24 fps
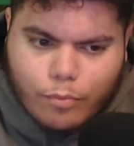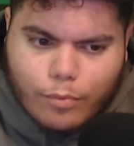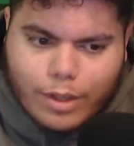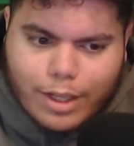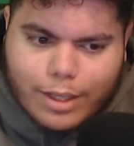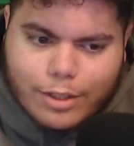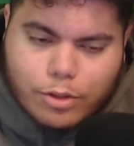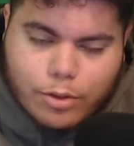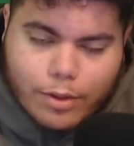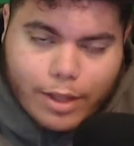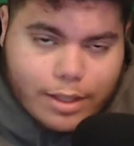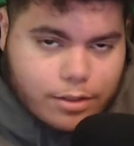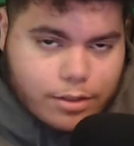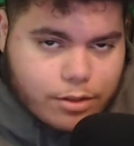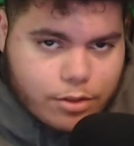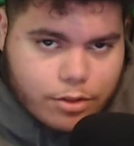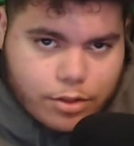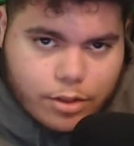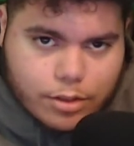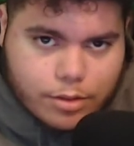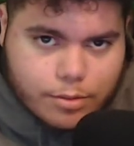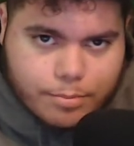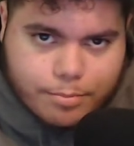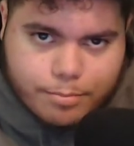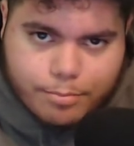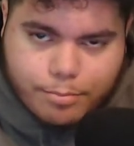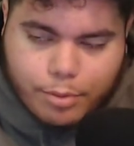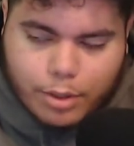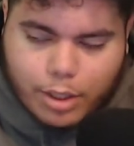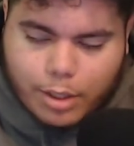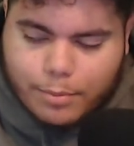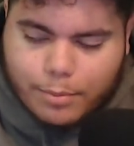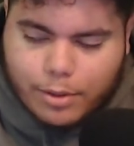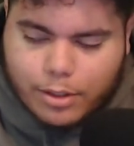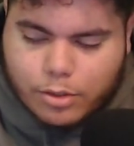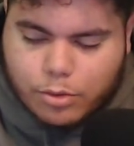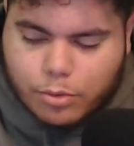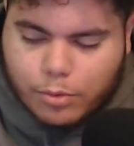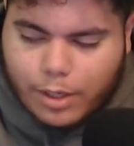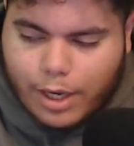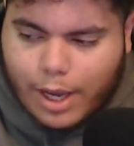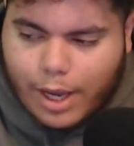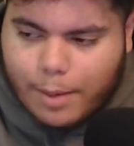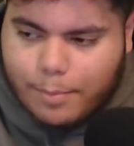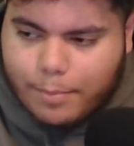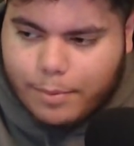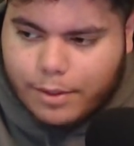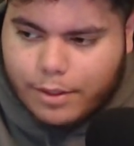so that's just pretty much what
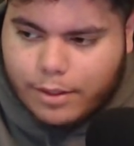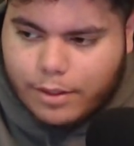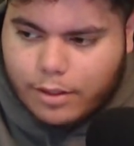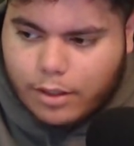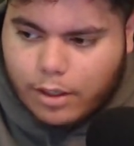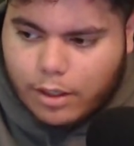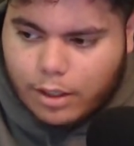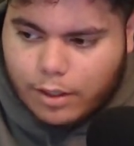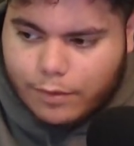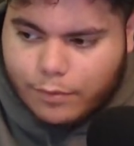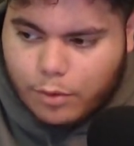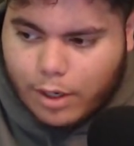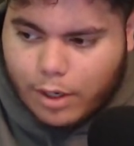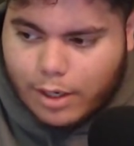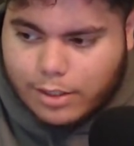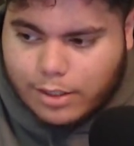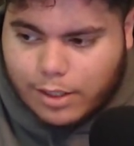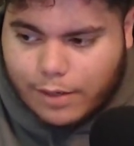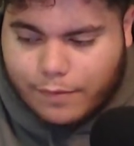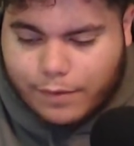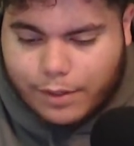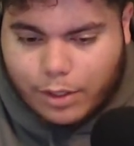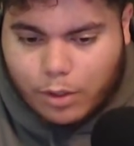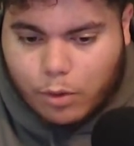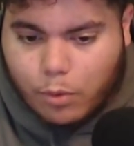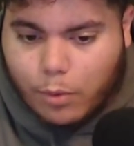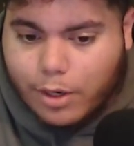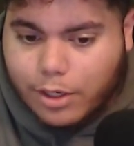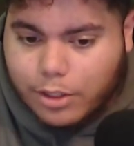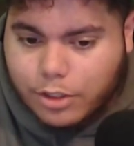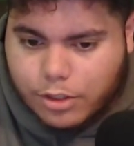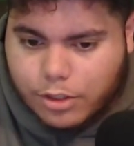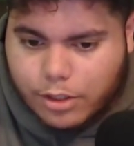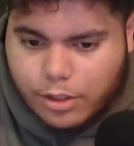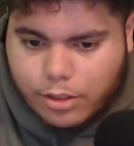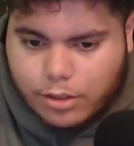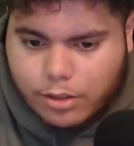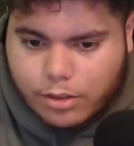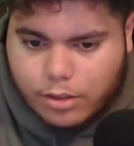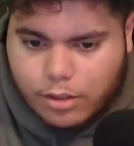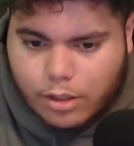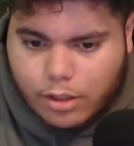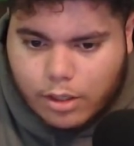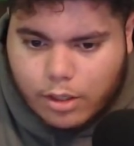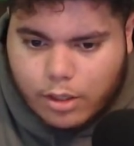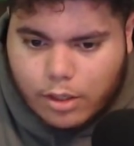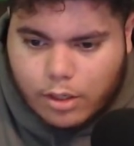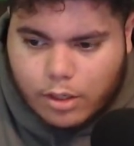happened. Uh, if you guys have any questions,
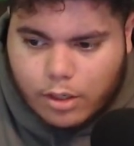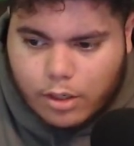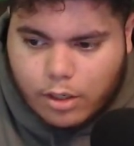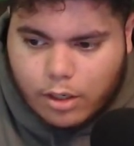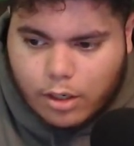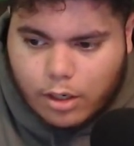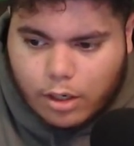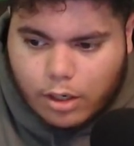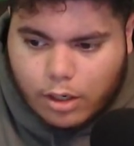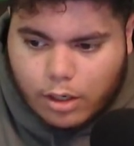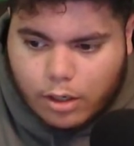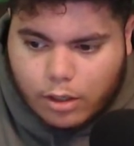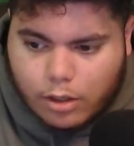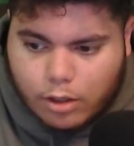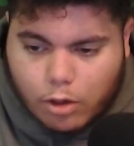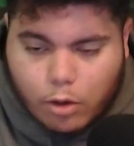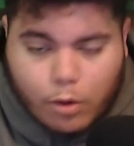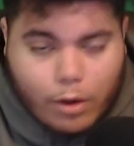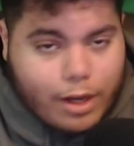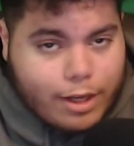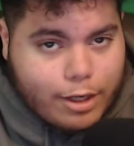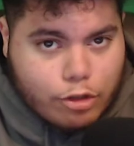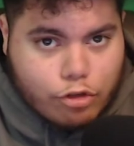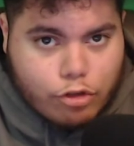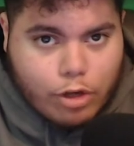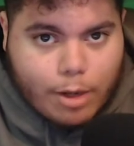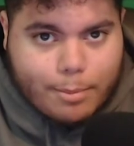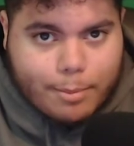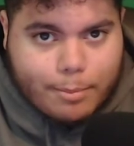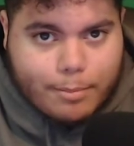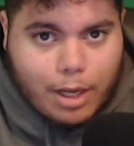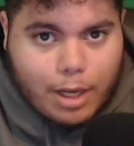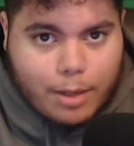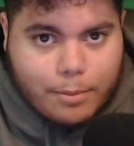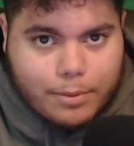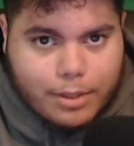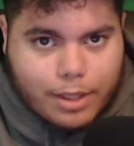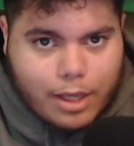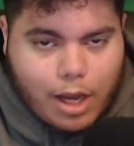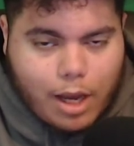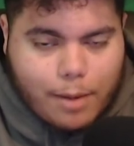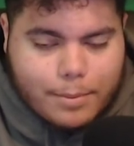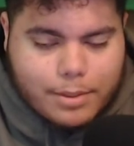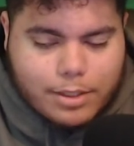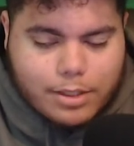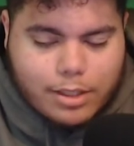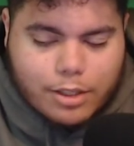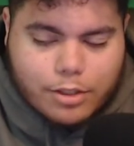uh, go ahead and drop them down in the
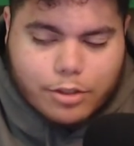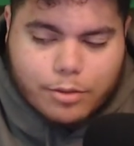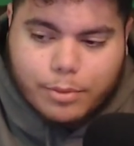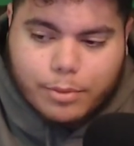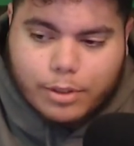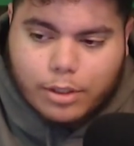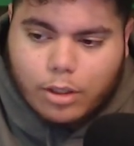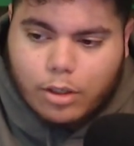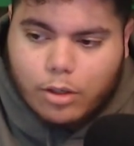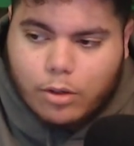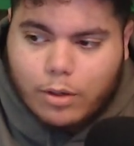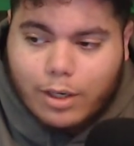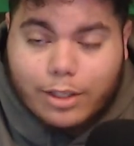comment section below.